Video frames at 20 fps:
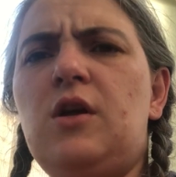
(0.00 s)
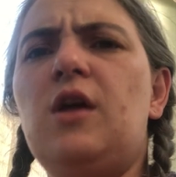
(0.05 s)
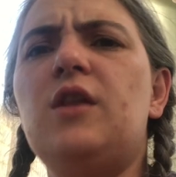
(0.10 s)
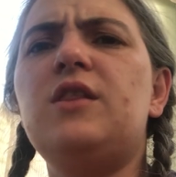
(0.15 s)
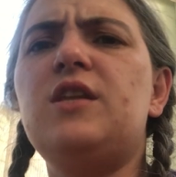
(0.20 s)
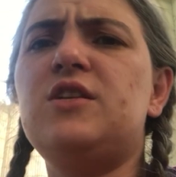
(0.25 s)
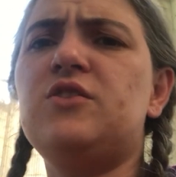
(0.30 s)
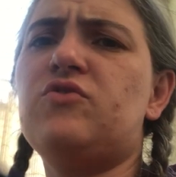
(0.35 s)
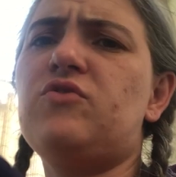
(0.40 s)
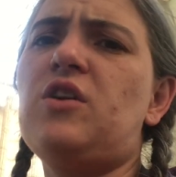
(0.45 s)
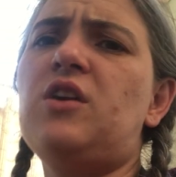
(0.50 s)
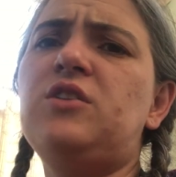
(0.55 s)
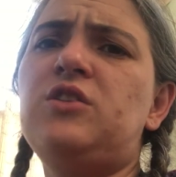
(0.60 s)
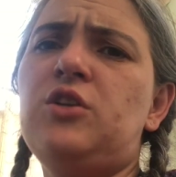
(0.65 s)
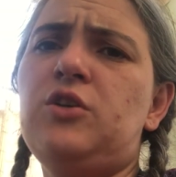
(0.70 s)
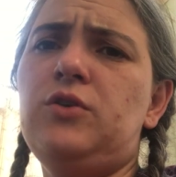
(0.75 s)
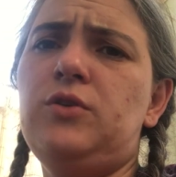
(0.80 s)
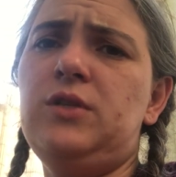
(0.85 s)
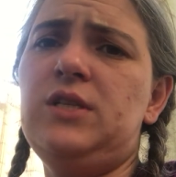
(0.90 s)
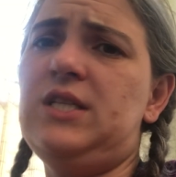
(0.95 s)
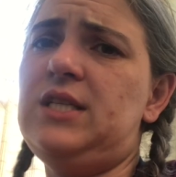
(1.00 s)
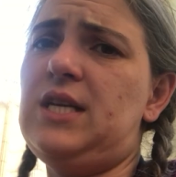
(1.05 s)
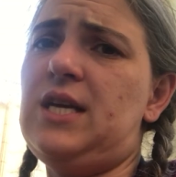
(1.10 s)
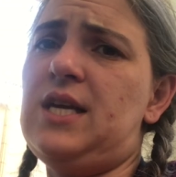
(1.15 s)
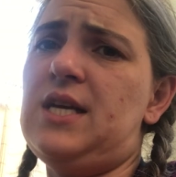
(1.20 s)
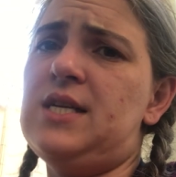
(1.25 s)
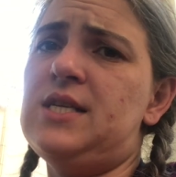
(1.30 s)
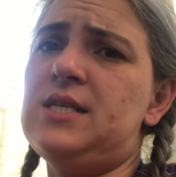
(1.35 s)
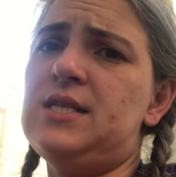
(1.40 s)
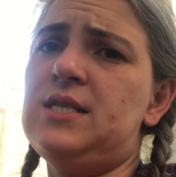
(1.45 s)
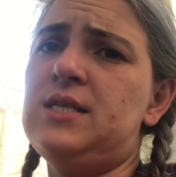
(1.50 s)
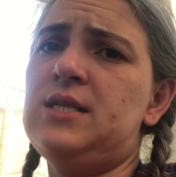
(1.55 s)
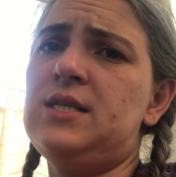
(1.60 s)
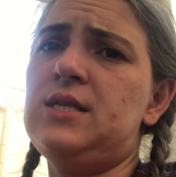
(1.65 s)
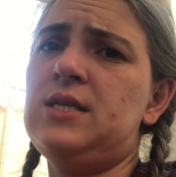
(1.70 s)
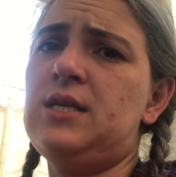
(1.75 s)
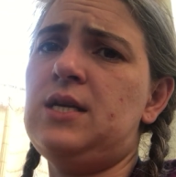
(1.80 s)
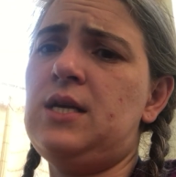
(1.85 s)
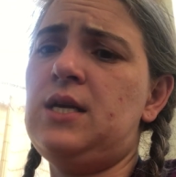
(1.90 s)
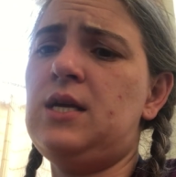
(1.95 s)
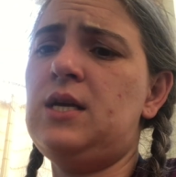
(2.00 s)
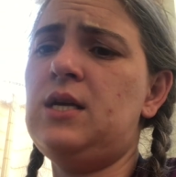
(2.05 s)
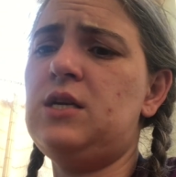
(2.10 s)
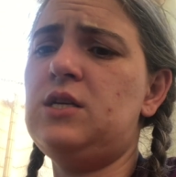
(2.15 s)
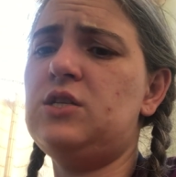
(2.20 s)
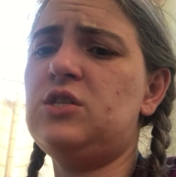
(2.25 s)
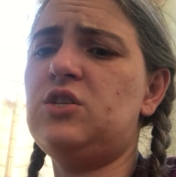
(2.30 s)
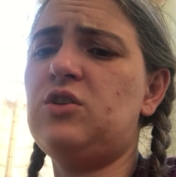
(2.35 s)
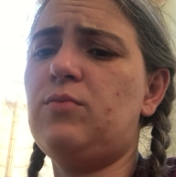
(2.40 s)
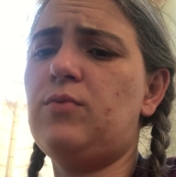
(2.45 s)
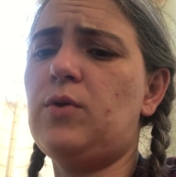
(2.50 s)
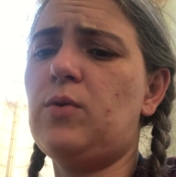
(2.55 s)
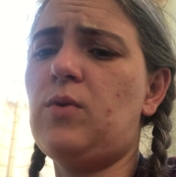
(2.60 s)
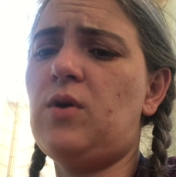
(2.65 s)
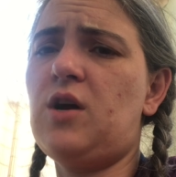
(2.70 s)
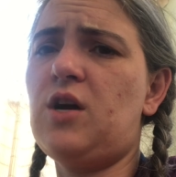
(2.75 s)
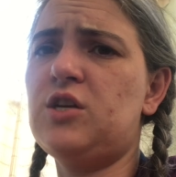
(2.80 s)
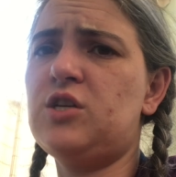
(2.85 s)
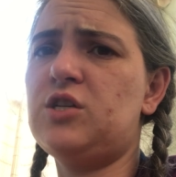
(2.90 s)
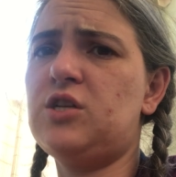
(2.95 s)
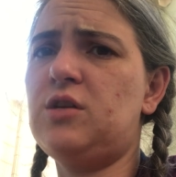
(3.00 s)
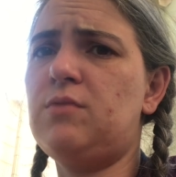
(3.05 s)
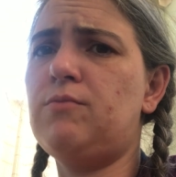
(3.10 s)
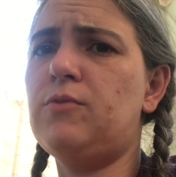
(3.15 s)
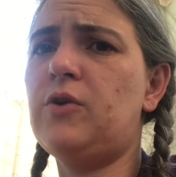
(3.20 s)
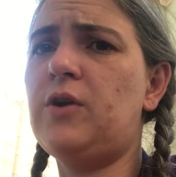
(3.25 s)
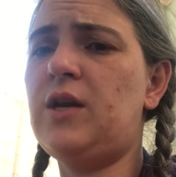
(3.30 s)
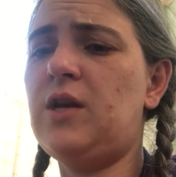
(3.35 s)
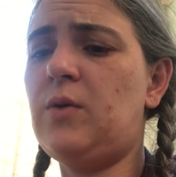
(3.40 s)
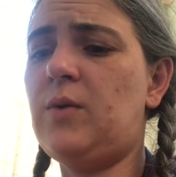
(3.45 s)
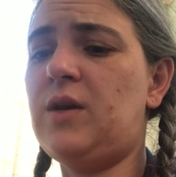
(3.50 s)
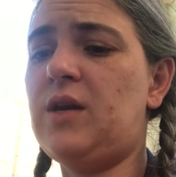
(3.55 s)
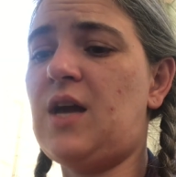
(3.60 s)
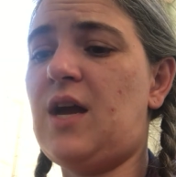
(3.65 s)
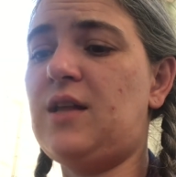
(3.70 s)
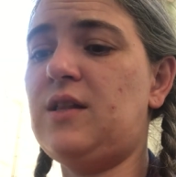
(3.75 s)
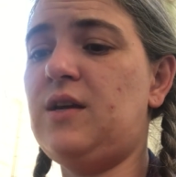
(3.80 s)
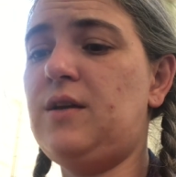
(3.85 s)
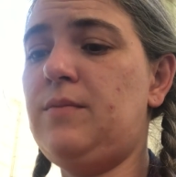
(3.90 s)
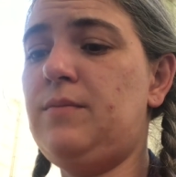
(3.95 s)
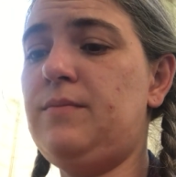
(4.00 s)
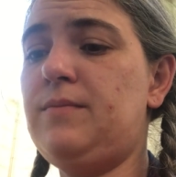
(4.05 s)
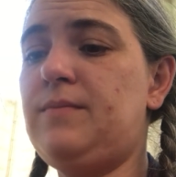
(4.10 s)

The Strong Toes is superwash merino and nylon.